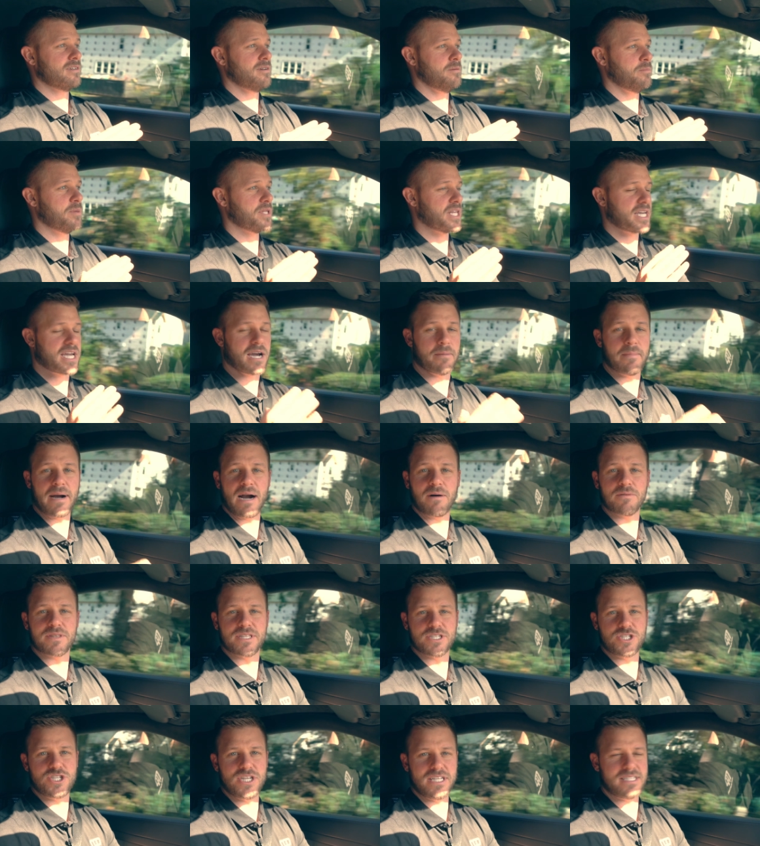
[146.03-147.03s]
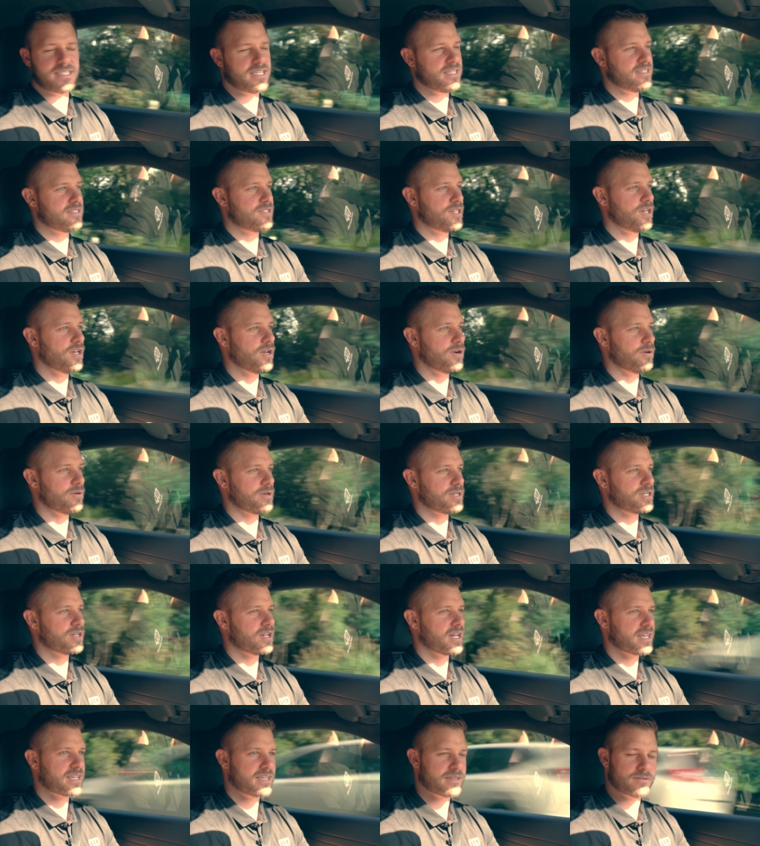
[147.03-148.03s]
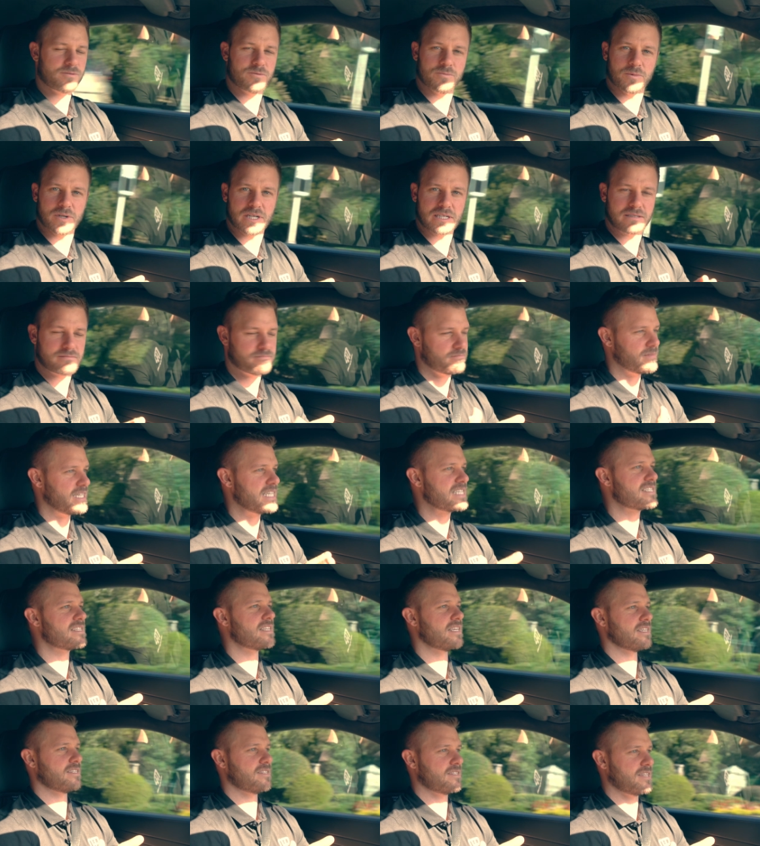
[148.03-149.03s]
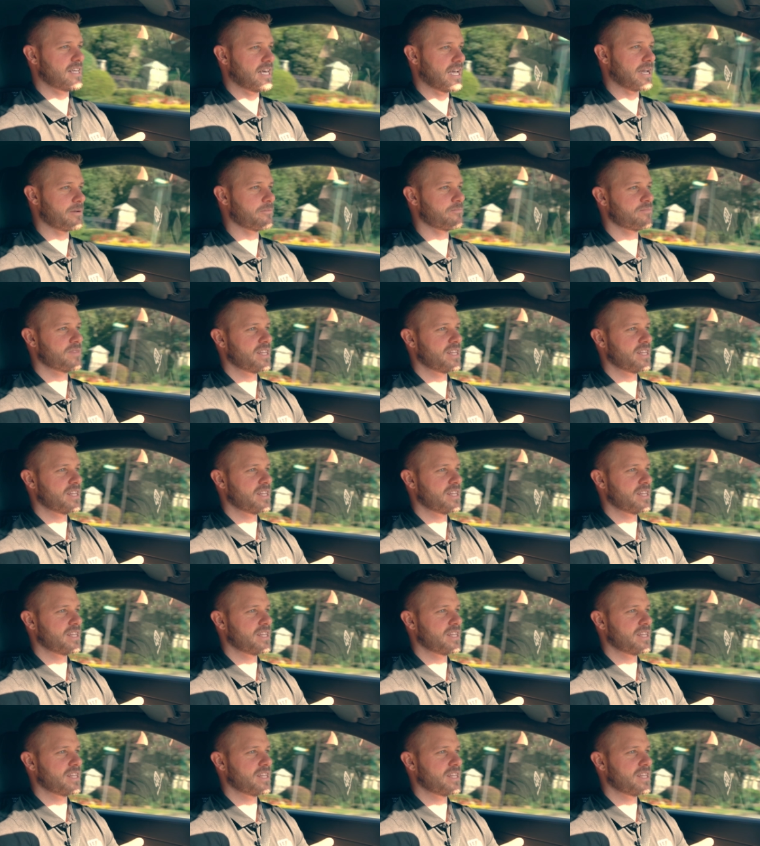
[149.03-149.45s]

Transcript: but they come out with the GT2 and you're like, what is this thing?